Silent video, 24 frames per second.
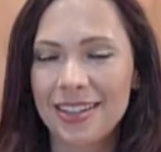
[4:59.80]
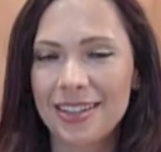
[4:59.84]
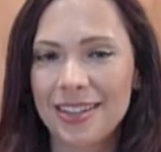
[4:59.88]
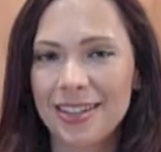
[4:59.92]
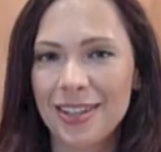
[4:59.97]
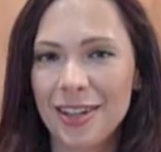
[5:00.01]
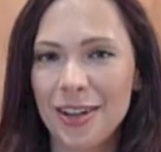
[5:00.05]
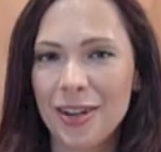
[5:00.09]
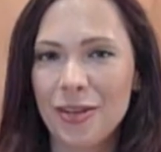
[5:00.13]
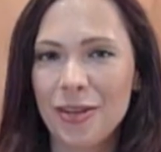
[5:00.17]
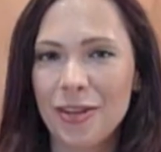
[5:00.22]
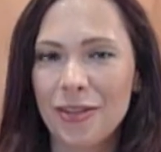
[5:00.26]

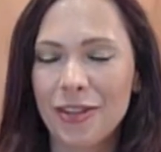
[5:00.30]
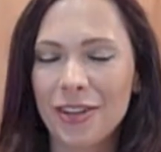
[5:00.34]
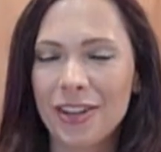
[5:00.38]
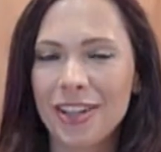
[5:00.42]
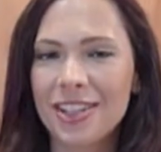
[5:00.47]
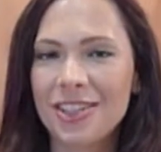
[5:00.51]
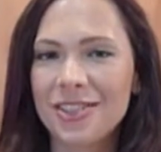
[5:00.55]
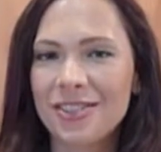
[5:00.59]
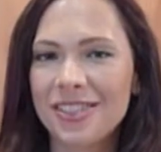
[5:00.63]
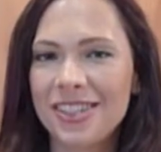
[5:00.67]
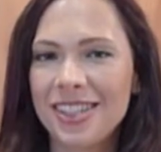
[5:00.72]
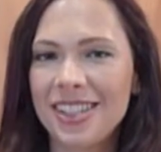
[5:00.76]
So if you're
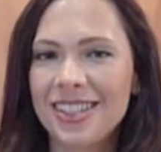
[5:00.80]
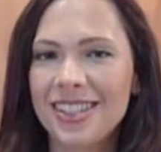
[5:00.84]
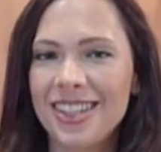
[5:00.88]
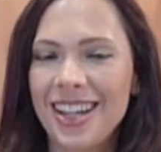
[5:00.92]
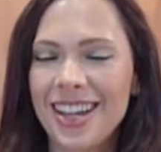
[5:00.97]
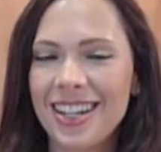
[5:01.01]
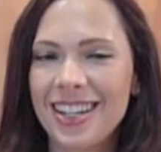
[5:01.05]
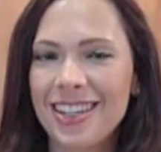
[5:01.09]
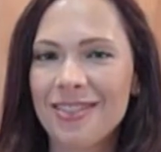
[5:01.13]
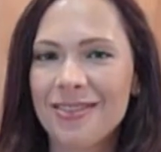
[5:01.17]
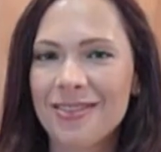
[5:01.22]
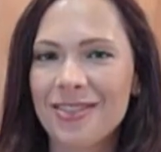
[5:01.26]
interested in
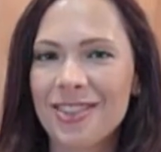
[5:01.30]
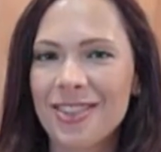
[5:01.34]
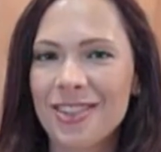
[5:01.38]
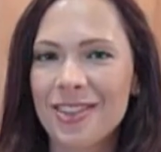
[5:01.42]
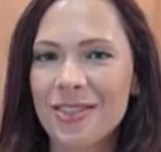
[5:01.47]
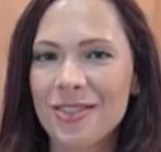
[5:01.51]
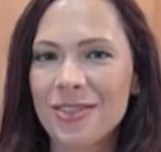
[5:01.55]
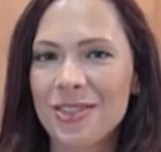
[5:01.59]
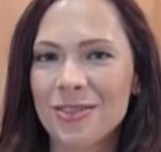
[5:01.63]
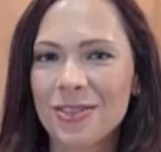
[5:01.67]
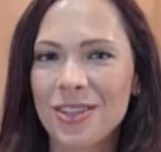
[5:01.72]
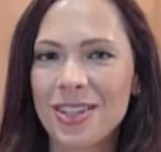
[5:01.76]
any of
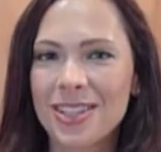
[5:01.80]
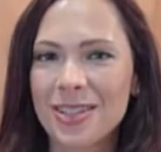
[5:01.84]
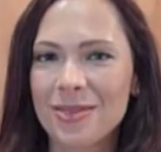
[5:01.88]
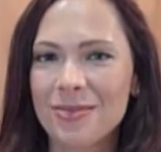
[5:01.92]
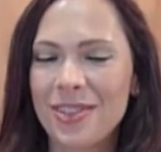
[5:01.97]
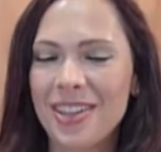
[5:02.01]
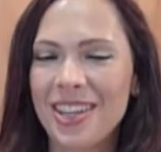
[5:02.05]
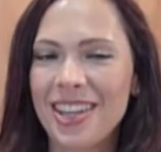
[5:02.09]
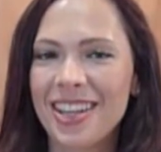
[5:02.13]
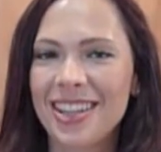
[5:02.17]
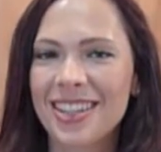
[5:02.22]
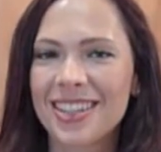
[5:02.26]
those
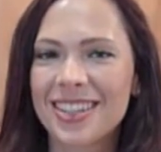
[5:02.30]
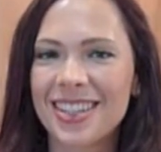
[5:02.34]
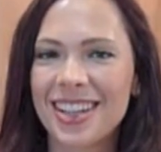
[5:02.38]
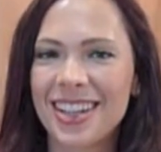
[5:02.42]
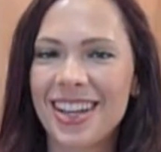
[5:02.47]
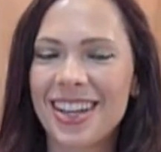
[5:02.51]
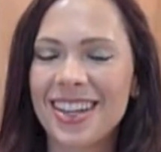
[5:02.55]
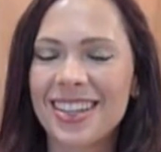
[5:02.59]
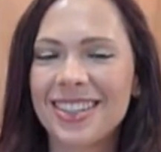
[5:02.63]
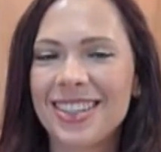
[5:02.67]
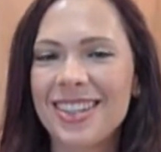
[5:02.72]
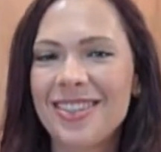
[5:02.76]
recipes,
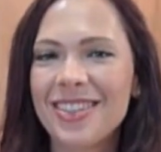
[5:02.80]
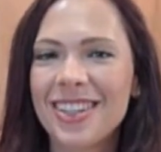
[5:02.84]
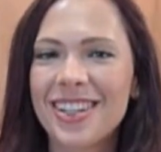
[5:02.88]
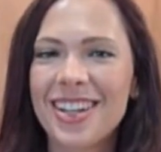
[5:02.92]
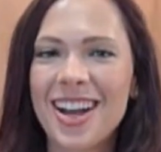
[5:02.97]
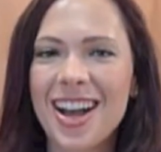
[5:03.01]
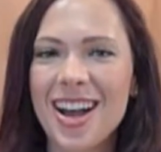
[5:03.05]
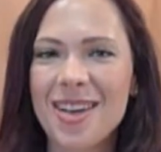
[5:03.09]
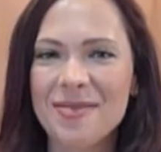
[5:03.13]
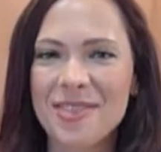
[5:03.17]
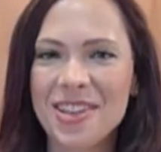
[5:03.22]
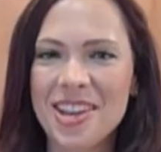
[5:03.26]
uh, leave a
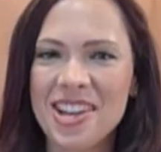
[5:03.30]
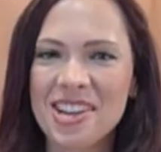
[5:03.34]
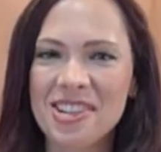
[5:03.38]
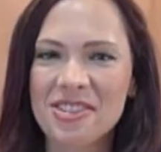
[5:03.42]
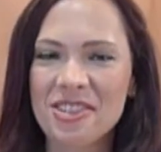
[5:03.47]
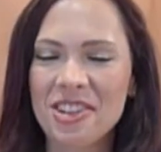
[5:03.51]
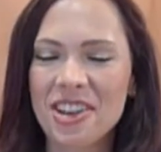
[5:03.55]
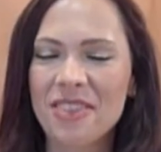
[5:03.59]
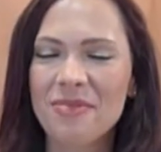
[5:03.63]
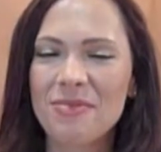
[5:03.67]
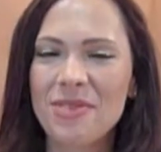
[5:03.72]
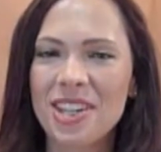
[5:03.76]
comment
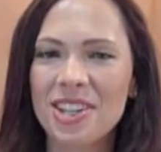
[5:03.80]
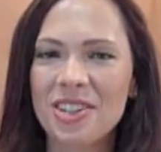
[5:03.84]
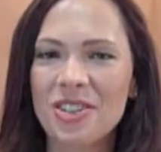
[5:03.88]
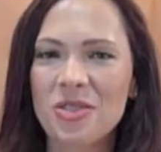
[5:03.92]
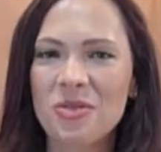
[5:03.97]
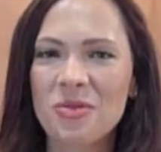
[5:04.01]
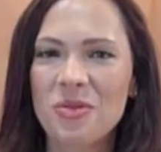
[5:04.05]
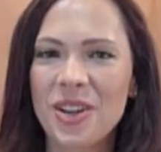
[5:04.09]
or give me a